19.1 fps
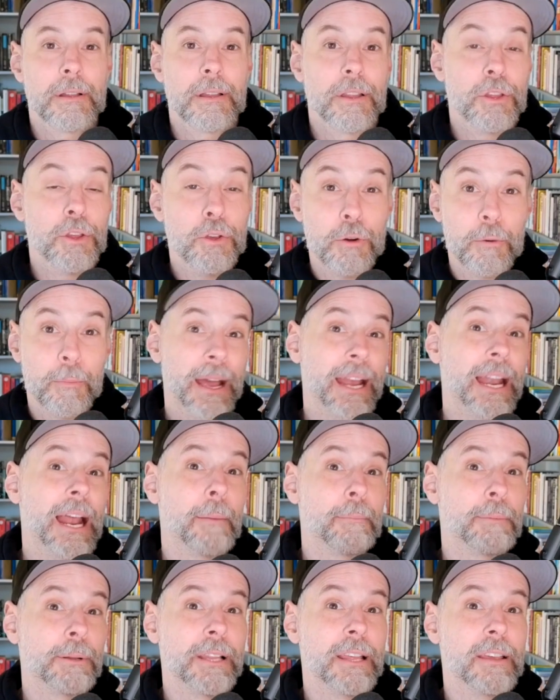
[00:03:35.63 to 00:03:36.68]
You might
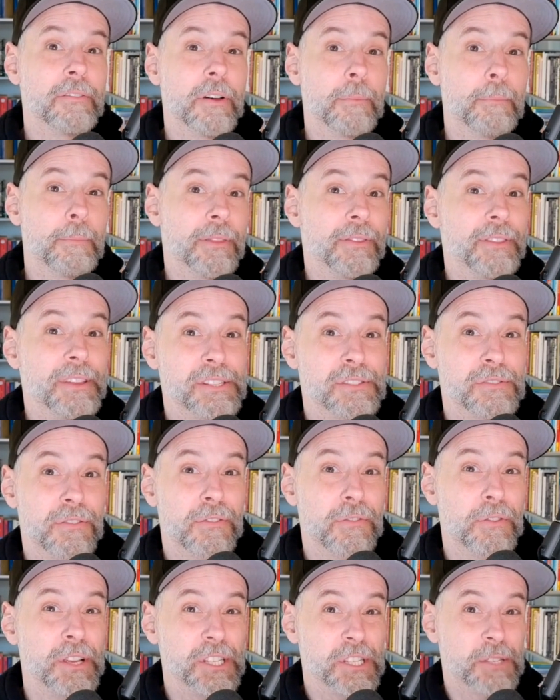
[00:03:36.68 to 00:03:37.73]
not believe it, but this
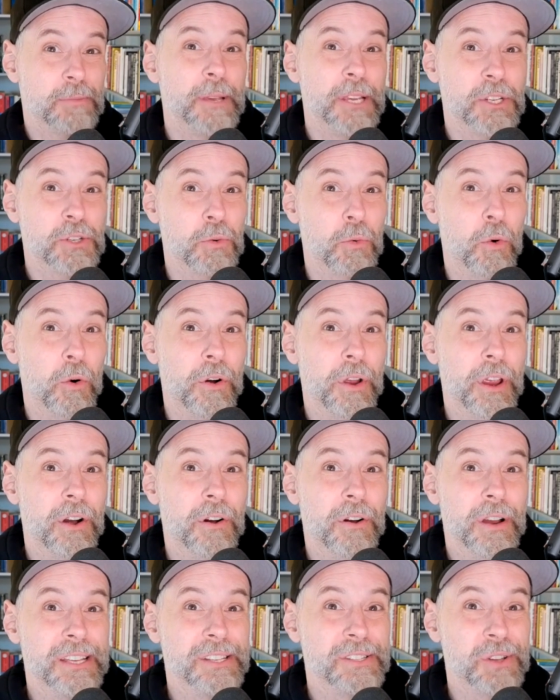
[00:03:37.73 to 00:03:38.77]
free speech warrior
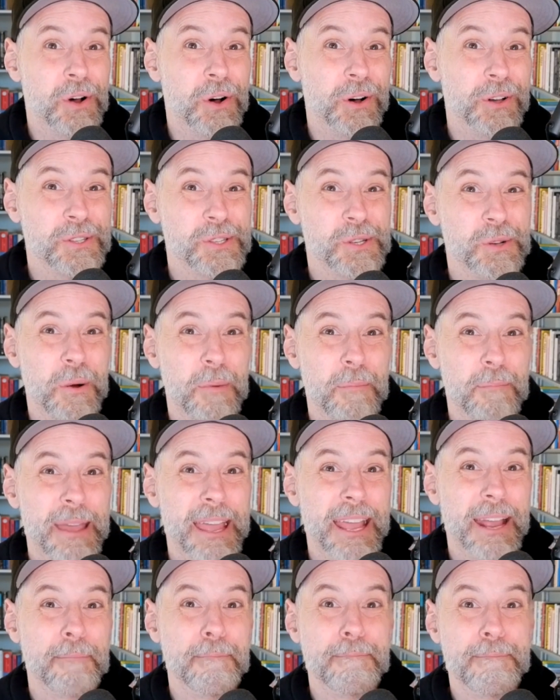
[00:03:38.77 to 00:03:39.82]
is also a
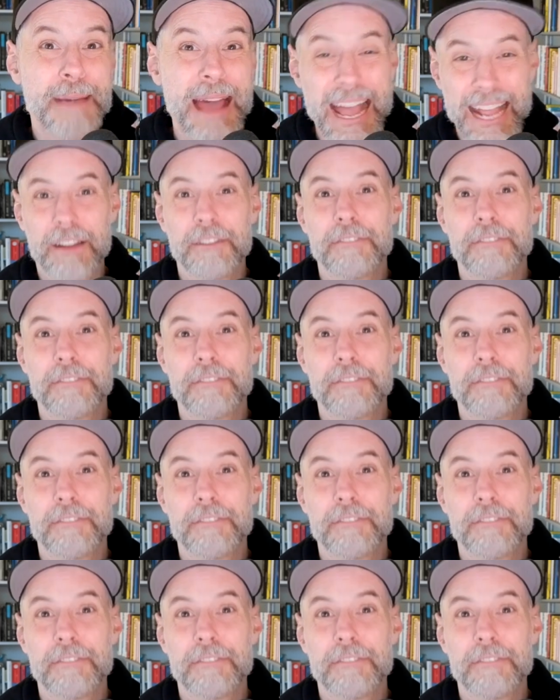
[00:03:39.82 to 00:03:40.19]
big MAGA